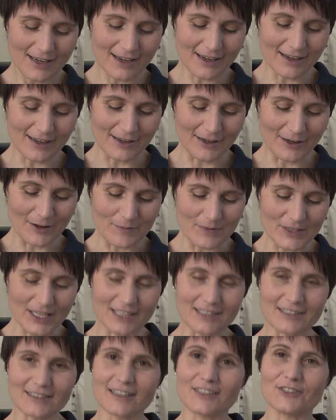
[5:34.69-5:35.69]

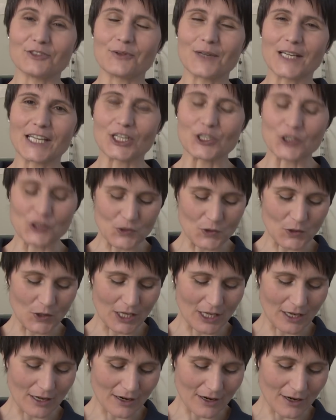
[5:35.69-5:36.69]
and really
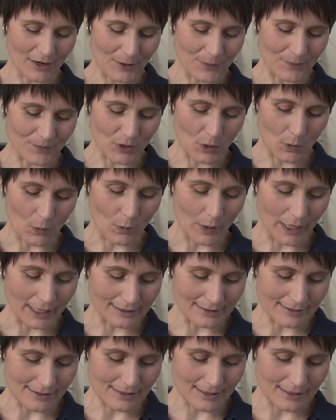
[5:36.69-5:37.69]
enjoy
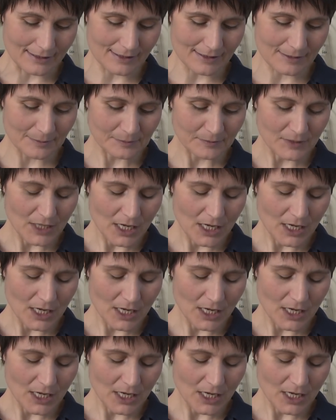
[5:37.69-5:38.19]
weightlessness.